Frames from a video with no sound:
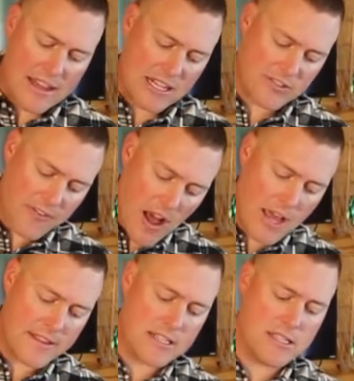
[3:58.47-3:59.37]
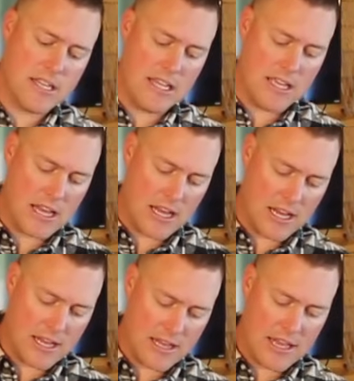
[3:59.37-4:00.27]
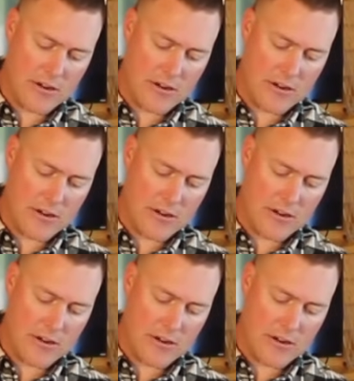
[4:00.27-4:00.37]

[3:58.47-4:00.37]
That's fine, that's the uh,